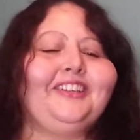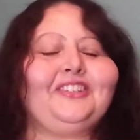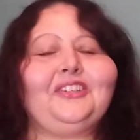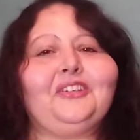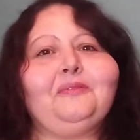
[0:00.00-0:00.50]

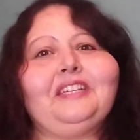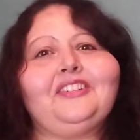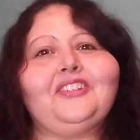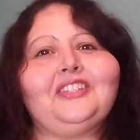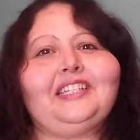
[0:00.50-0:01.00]
So it'll be
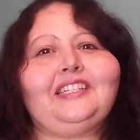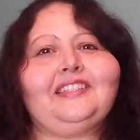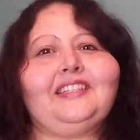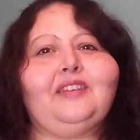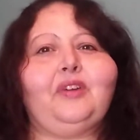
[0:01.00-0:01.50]
interesting to
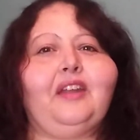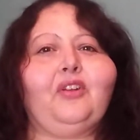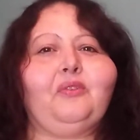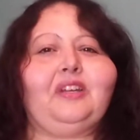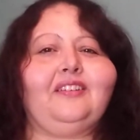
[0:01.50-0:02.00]
see what
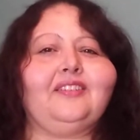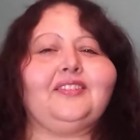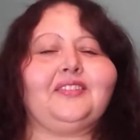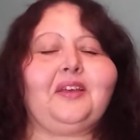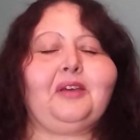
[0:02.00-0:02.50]
everyone
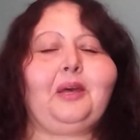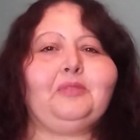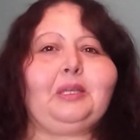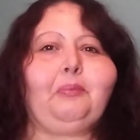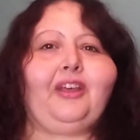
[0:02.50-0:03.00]
else
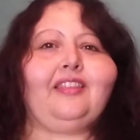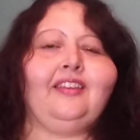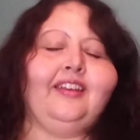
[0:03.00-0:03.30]
comes up with.